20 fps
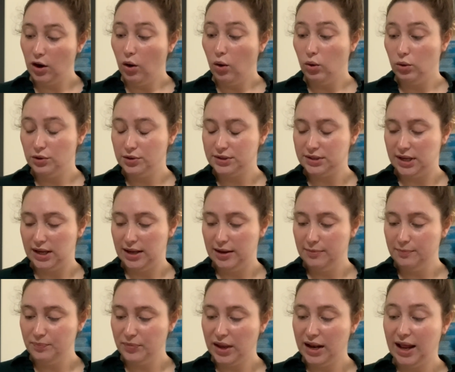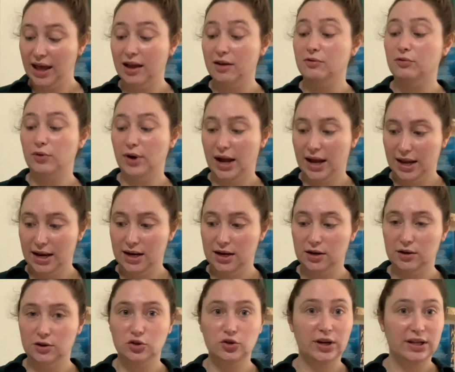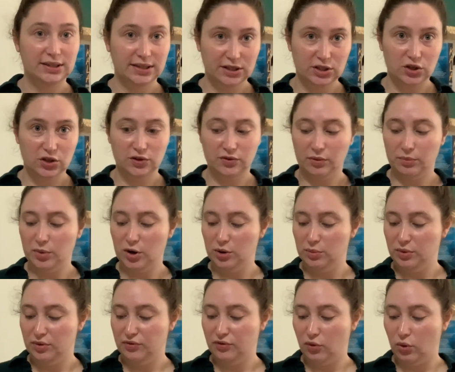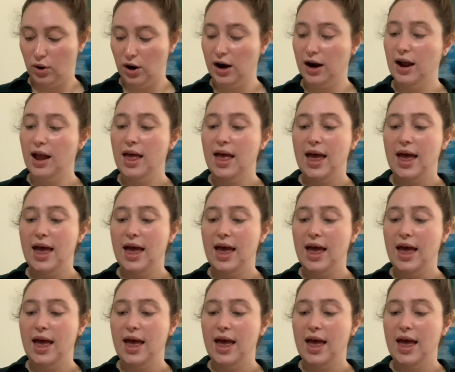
Olsson, and I have read translations from her before,